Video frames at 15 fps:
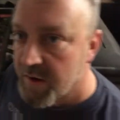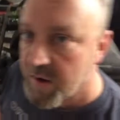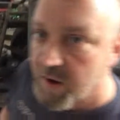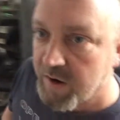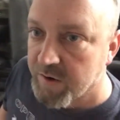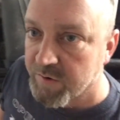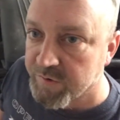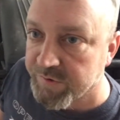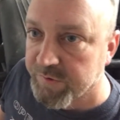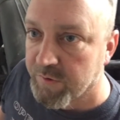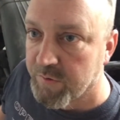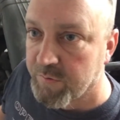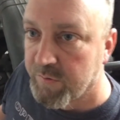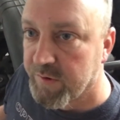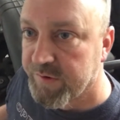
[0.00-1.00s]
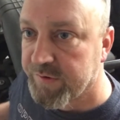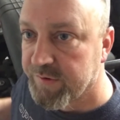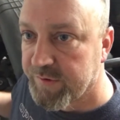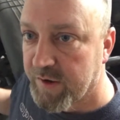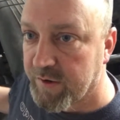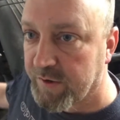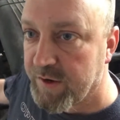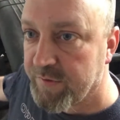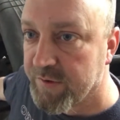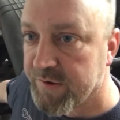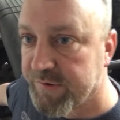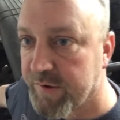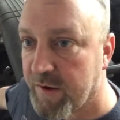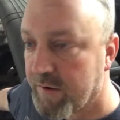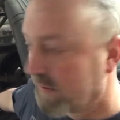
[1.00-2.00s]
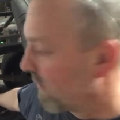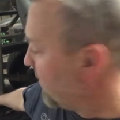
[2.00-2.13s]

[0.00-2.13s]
I also, since I cleaned this out,